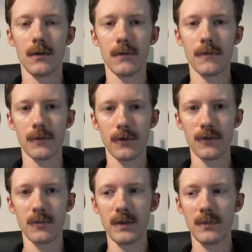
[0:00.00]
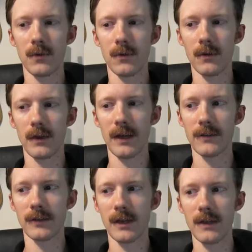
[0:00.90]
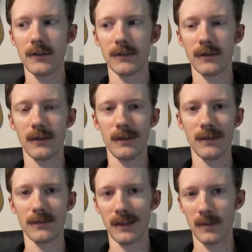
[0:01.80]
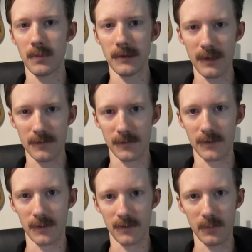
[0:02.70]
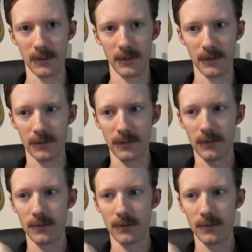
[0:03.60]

For those people, education isn't a pleasant experience.